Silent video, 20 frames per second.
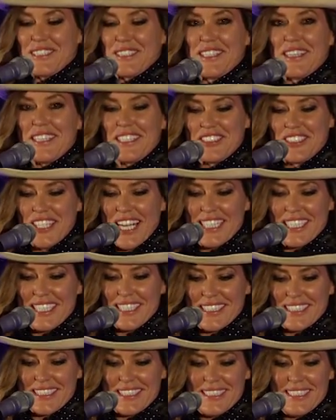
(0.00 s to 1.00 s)
to the
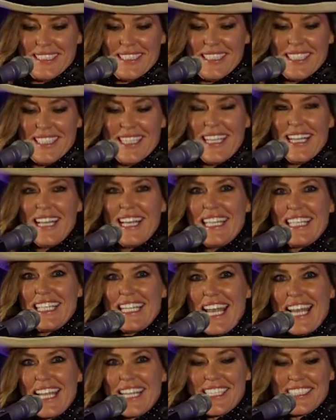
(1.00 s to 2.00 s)
dragon,
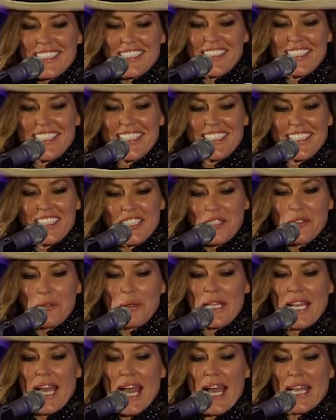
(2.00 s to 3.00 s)
let us seek you
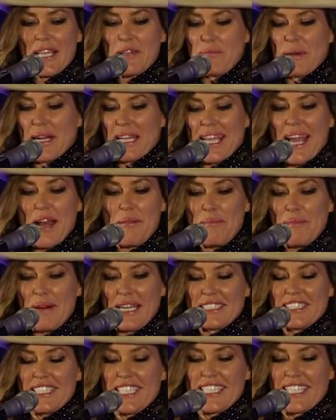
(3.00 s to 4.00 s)
and I by our
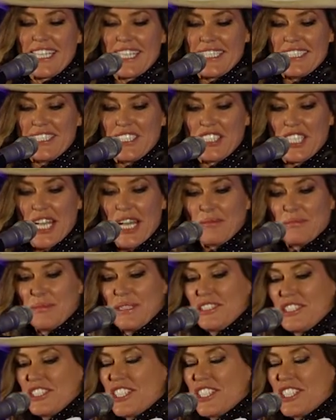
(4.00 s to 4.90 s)
magic and enchantment